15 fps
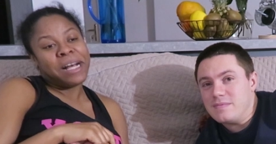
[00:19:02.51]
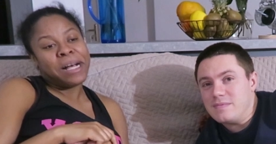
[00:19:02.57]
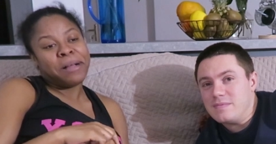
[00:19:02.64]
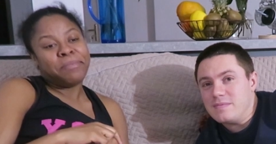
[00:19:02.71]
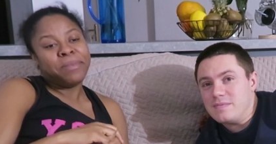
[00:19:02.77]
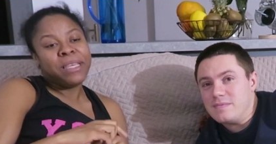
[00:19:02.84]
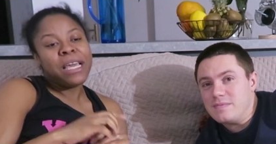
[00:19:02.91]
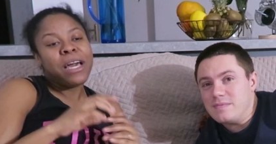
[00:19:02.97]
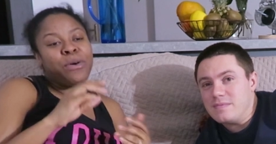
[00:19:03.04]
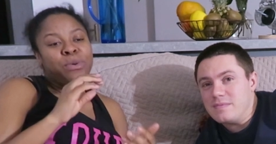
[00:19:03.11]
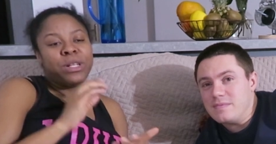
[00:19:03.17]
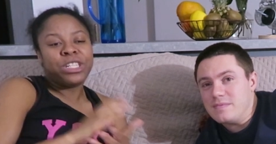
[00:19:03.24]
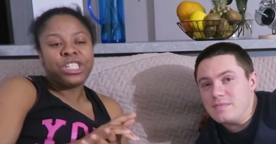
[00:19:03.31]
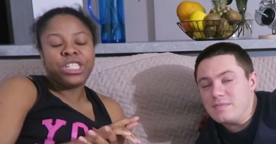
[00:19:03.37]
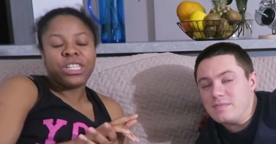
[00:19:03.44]
Speaker 1: um, yeah
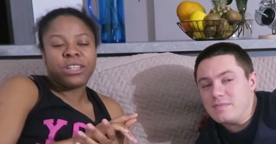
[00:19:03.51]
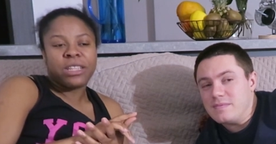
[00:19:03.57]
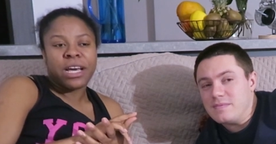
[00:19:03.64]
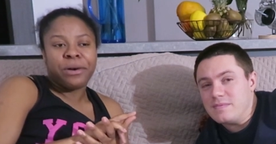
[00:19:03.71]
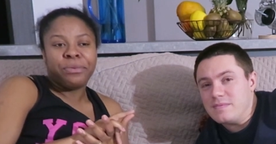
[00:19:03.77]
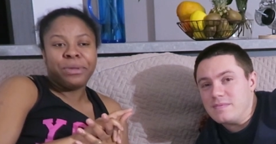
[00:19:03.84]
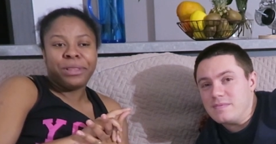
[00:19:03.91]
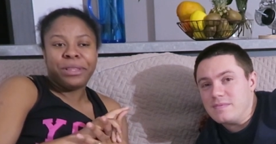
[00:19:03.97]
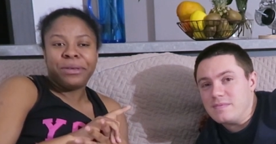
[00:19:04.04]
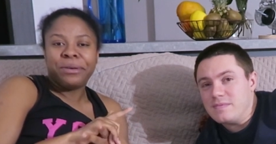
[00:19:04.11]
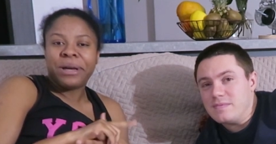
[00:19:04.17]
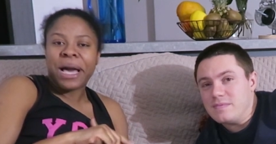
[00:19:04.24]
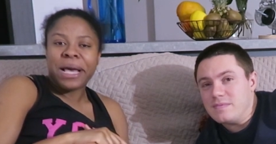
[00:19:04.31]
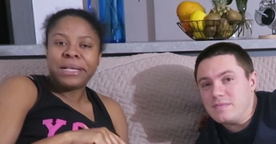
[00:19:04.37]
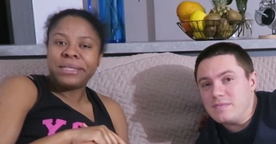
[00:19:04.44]
we'll share that with you
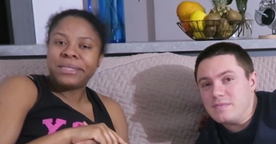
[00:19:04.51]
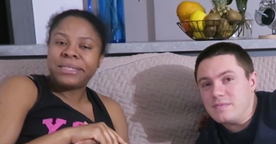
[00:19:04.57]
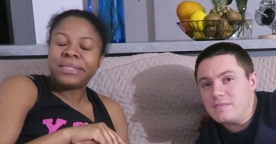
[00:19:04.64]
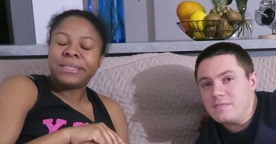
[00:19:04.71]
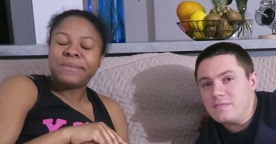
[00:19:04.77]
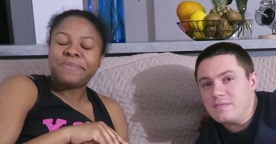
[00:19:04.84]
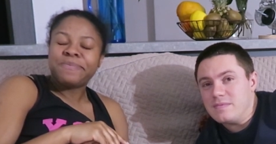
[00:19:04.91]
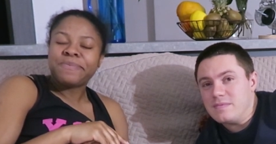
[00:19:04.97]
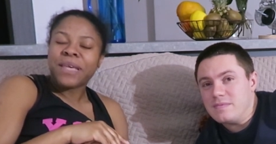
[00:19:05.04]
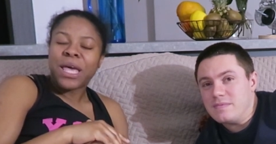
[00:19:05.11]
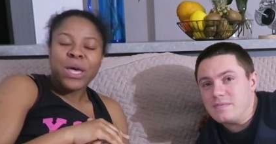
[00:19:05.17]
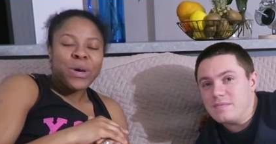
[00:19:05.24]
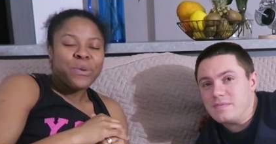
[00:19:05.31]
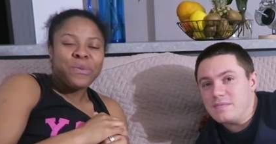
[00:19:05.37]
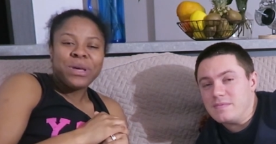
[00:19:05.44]
guys
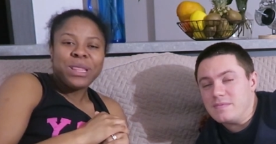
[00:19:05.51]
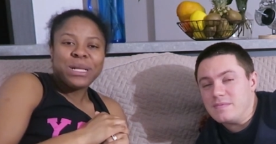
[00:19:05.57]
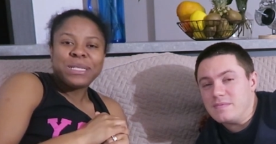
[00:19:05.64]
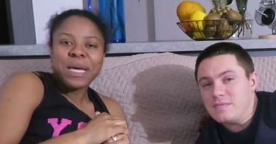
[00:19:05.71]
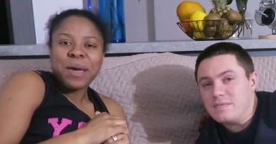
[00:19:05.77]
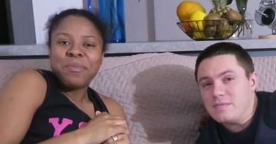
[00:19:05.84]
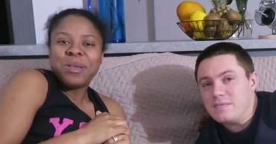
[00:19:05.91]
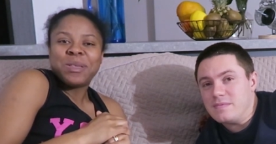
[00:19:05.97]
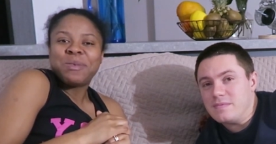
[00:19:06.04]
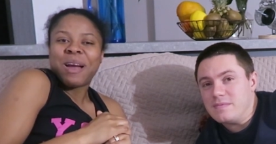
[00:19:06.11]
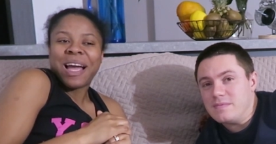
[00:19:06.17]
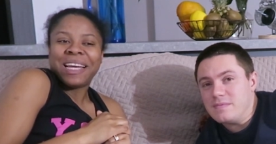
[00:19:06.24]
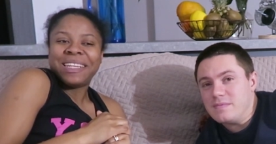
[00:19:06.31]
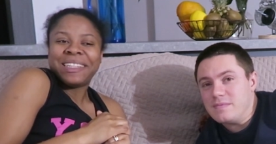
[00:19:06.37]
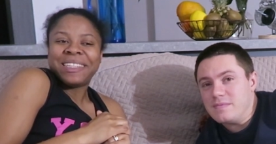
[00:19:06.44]
when the time is
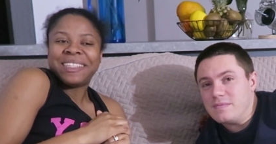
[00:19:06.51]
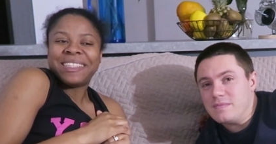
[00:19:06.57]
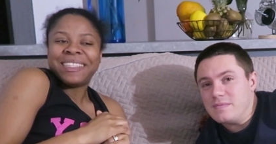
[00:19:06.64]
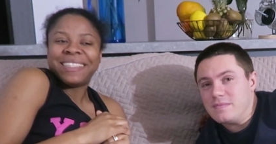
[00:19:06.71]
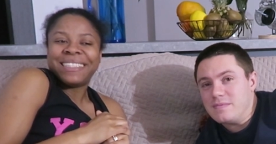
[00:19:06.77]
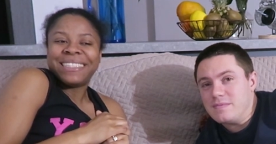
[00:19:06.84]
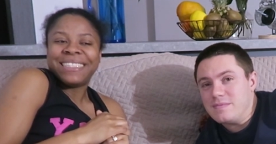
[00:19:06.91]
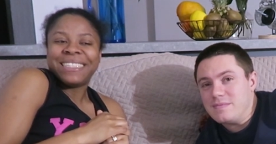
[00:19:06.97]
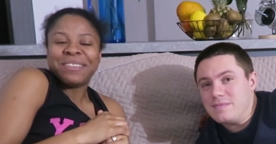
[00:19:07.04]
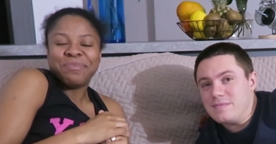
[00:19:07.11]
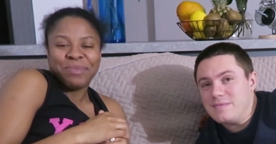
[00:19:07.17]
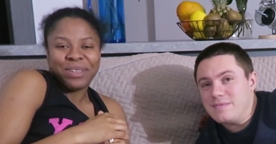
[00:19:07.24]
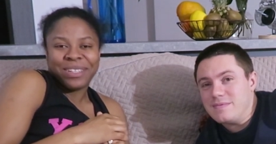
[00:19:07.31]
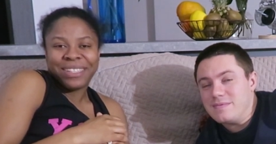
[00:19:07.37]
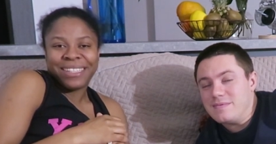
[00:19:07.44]
right
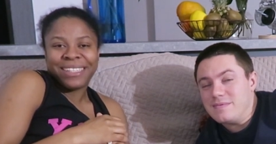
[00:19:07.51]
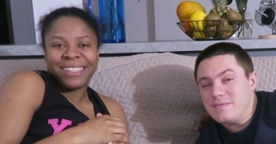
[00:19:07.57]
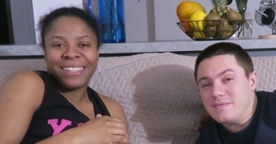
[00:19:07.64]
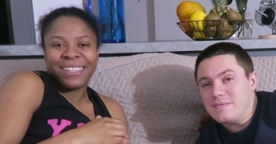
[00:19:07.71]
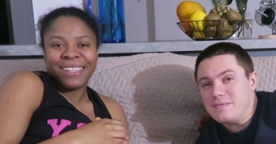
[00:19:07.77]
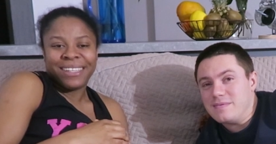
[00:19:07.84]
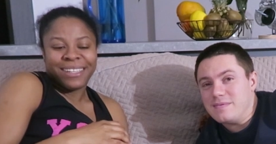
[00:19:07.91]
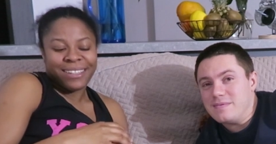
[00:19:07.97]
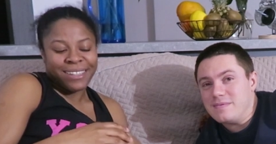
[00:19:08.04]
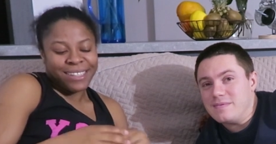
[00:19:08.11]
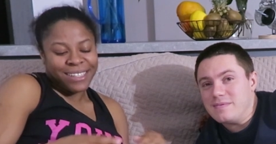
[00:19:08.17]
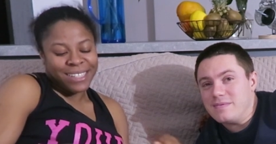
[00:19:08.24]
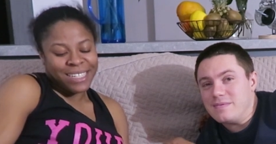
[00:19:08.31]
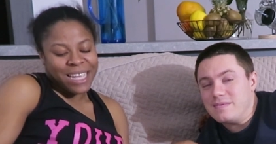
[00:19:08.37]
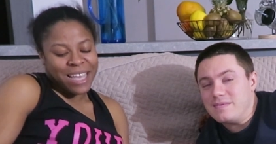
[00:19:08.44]
but
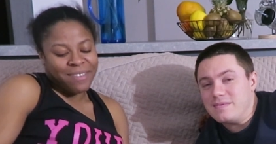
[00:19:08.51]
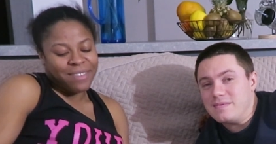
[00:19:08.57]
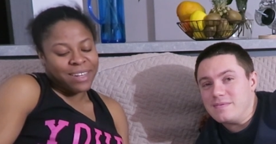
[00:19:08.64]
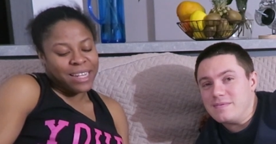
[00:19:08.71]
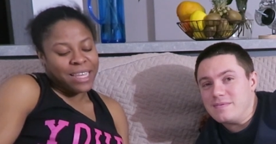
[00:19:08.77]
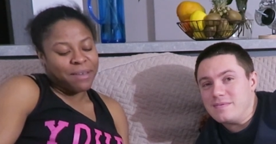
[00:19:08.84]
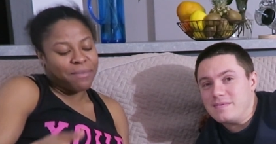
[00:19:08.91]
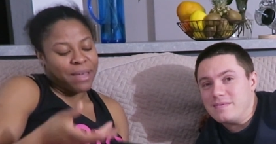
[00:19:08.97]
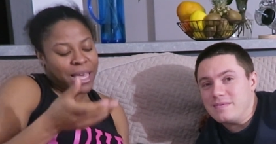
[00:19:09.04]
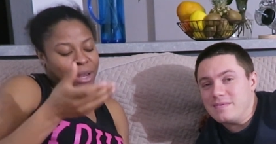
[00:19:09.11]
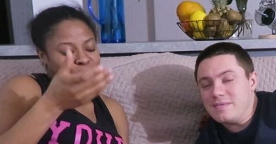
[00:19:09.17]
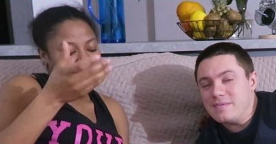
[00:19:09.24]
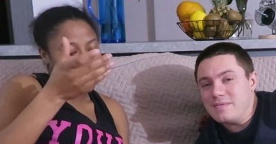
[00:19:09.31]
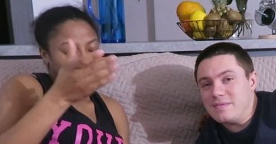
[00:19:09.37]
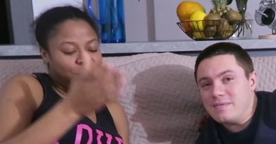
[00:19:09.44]
she have a name
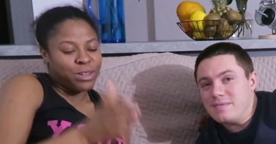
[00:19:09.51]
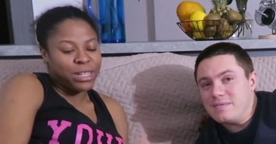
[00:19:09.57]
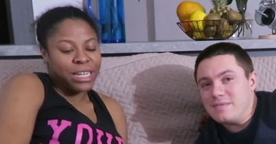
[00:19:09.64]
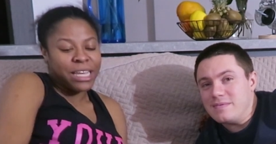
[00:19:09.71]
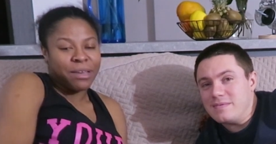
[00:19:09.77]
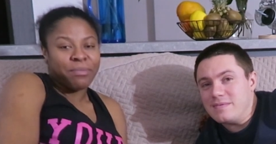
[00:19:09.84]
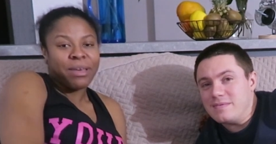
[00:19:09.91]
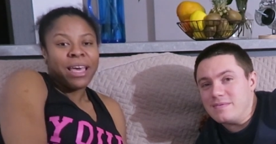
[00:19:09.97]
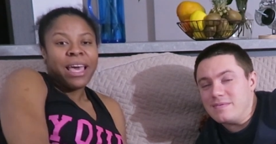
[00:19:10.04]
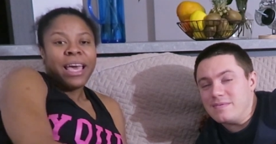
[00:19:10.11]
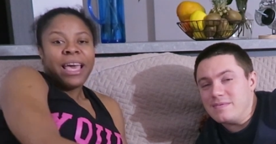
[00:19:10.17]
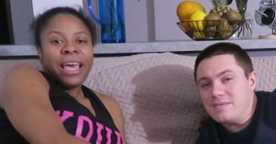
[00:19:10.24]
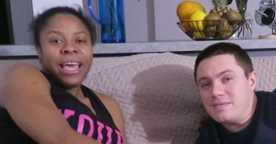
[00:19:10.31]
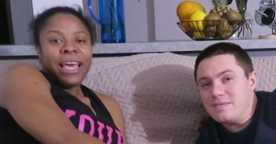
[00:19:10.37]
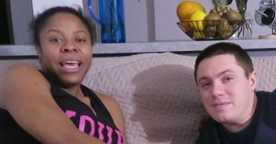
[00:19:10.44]
and we love her name
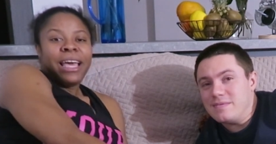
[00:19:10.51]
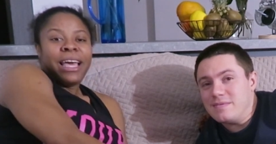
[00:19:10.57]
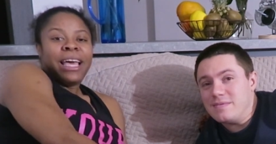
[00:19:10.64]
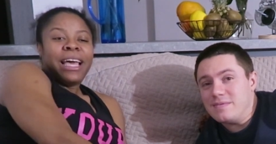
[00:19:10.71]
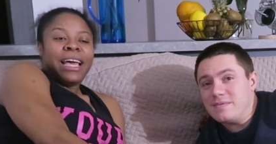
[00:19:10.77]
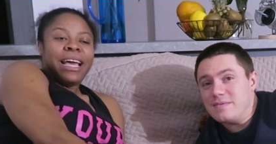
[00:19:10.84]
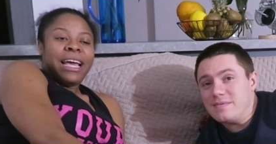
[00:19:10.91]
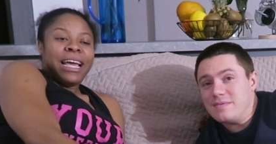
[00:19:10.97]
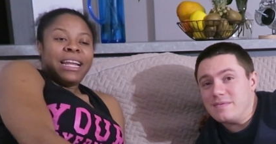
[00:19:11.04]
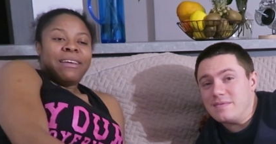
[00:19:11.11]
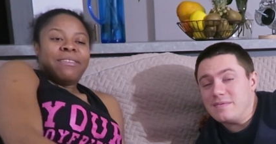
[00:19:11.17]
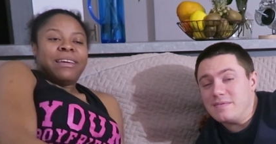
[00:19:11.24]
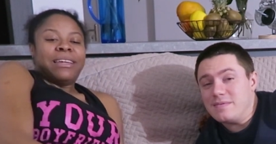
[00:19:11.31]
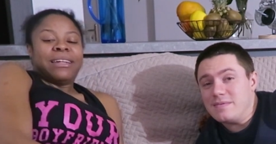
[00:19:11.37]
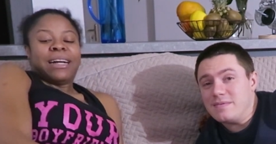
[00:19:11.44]

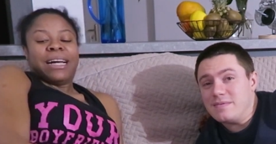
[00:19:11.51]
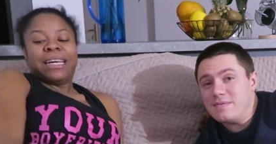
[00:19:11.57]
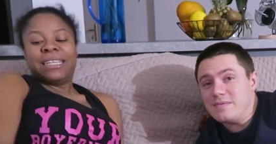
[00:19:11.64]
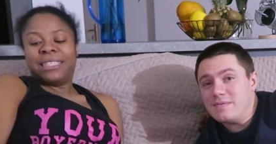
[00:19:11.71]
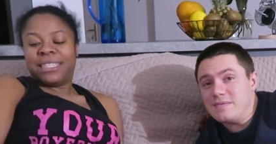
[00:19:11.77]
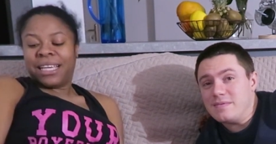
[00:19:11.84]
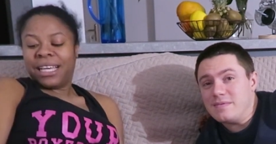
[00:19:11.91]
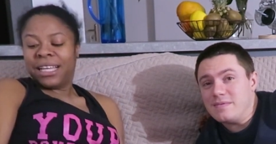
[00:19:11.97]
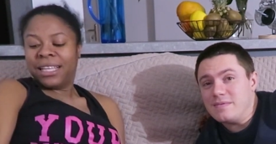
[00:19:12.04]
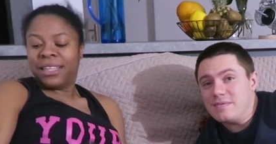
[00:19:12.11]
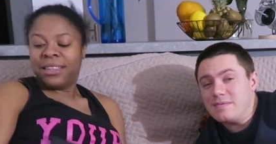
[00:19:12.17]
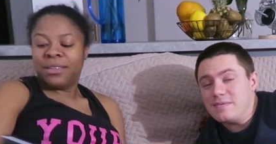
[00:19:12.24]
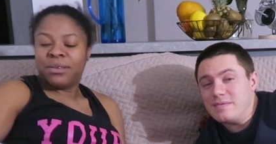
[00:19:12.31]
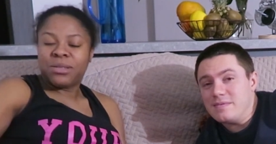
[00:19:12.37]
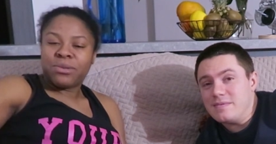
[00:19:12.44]
anyway you guys
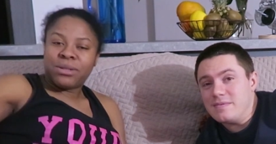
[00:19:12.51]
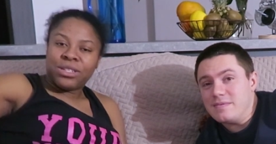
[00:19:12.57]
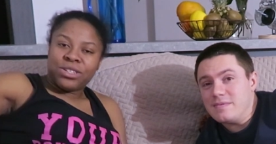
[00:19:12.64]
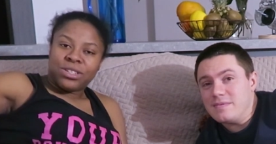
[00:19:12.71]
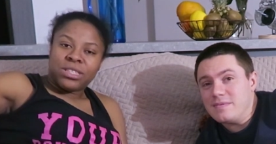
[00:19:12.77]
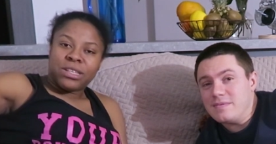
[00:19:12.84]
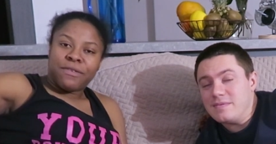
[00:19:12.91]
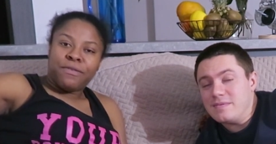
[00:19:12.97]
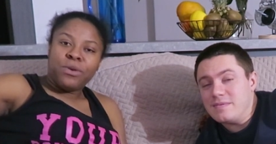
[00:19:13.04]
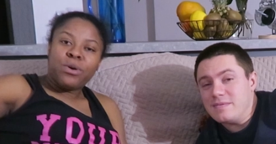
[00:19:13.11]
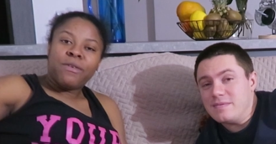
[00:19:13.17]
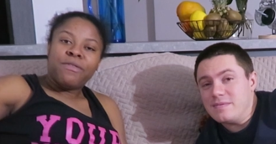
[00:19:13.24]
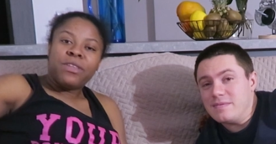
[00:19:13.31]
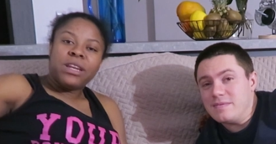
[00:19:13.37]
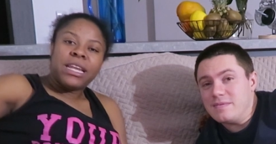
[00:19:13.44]
those were just a few of the